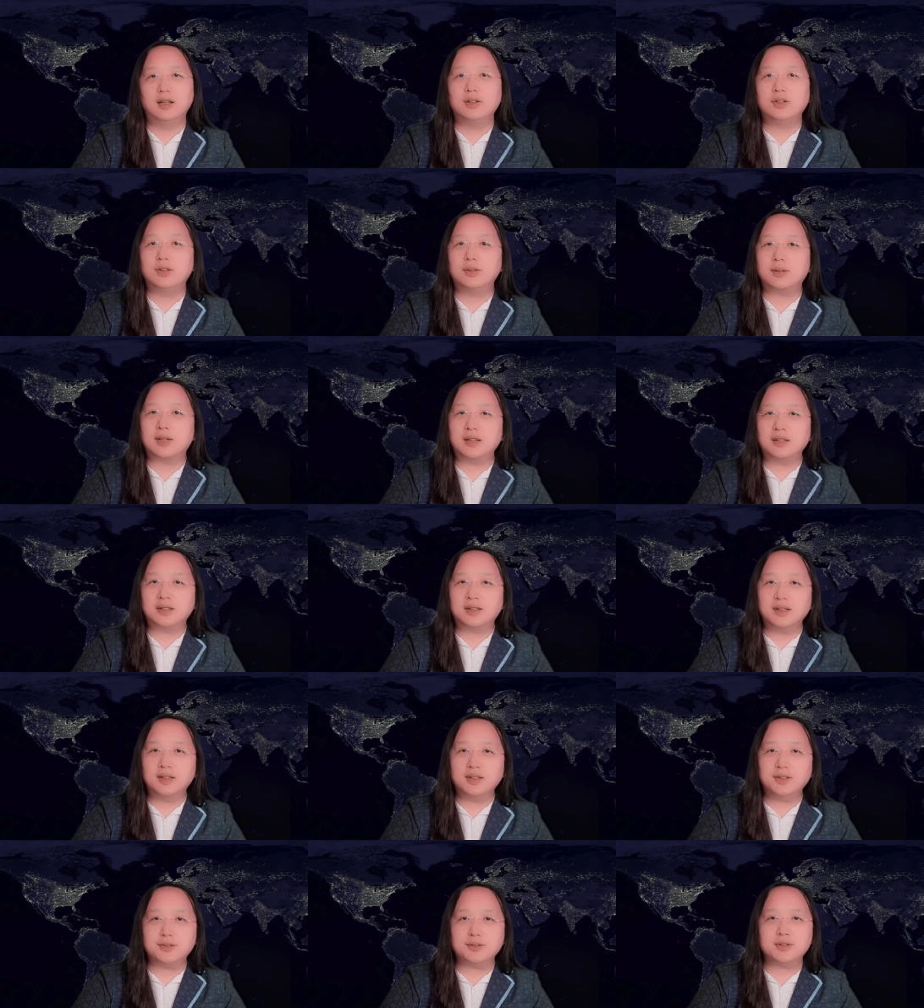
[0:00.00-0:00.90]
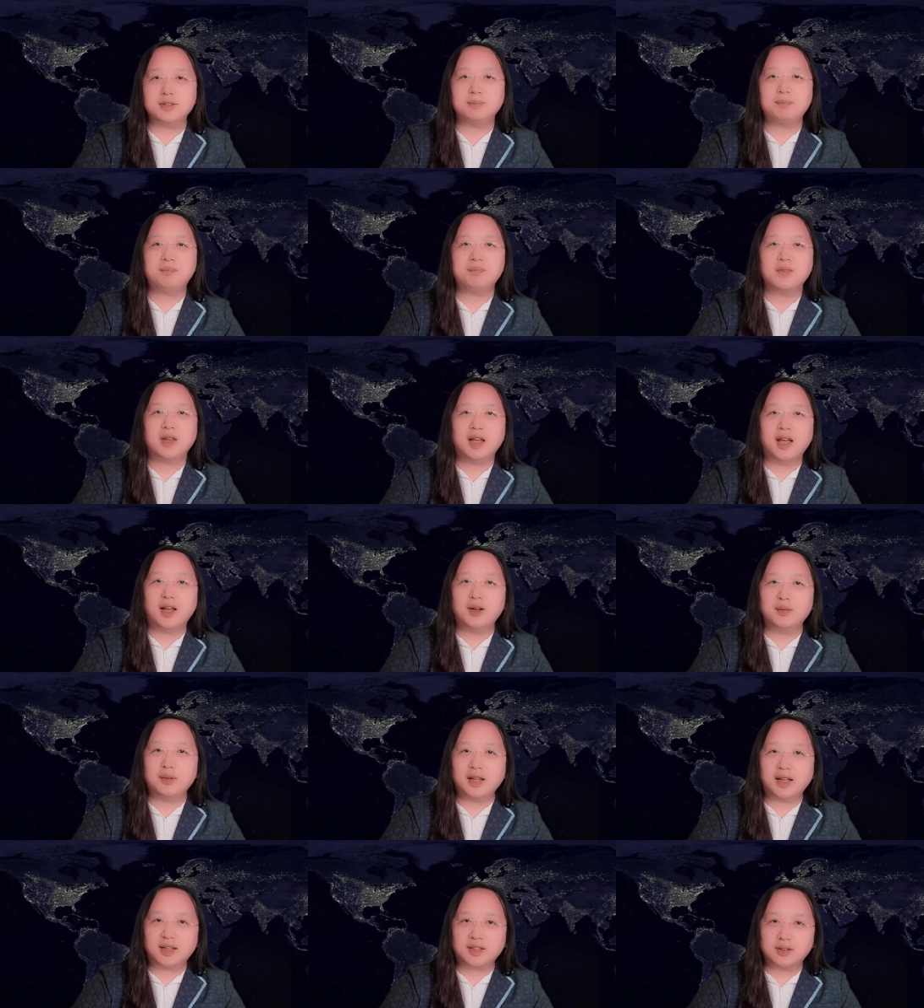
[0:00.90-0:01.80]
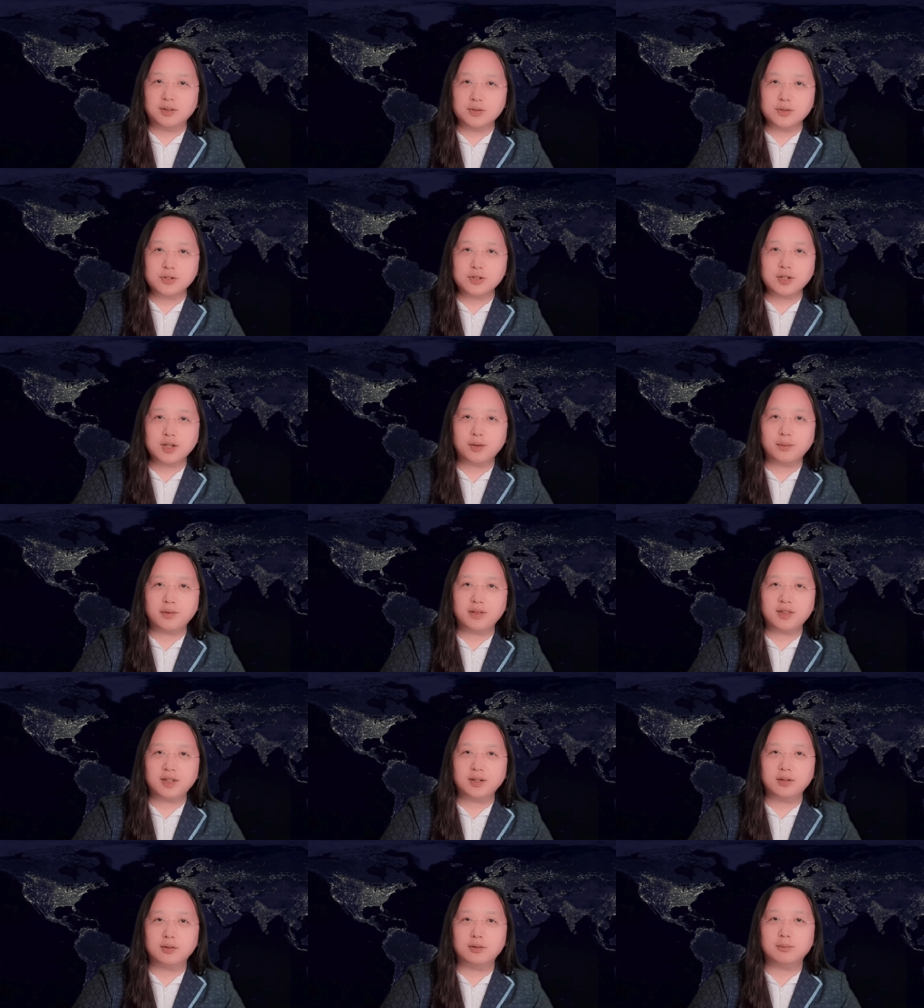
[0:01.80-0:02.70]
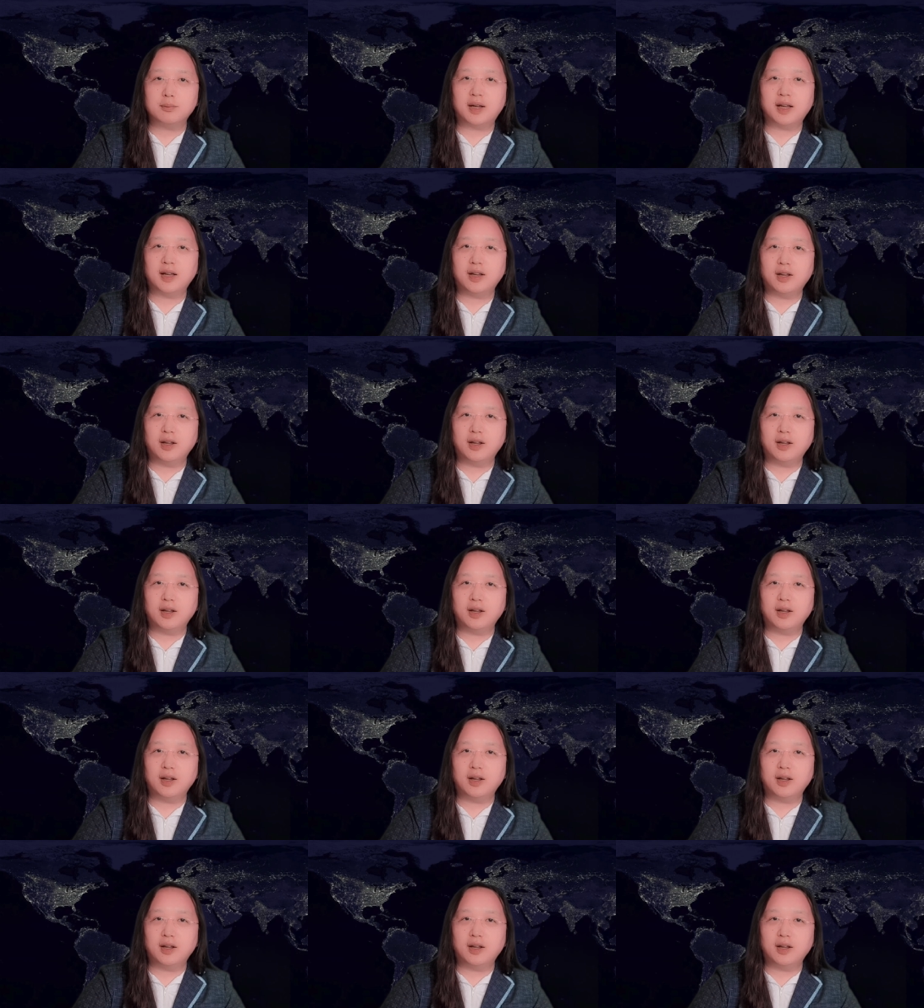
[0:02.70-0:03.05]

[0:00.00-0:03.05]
To conclude, I would like to share with you my